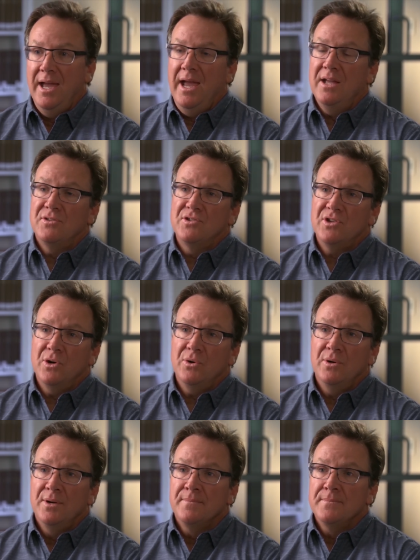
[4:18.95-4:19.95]
And
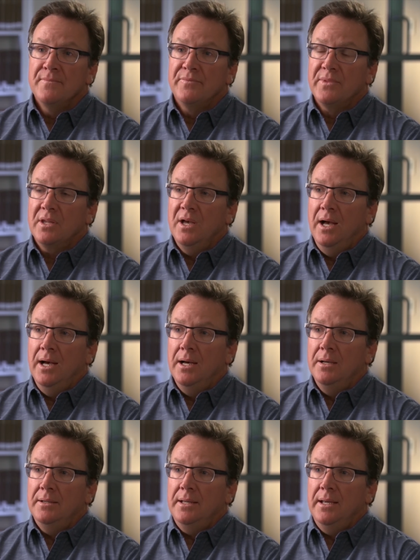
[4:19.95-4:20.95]
so
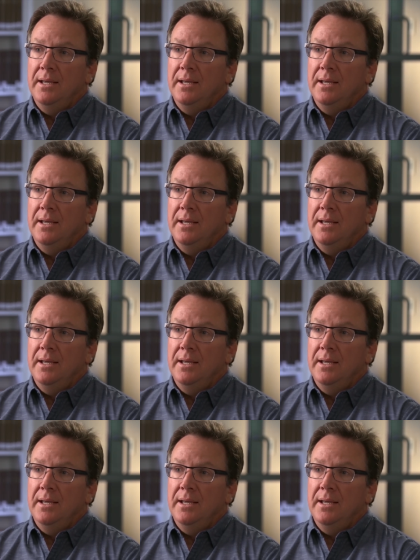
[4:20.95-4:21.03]
uh,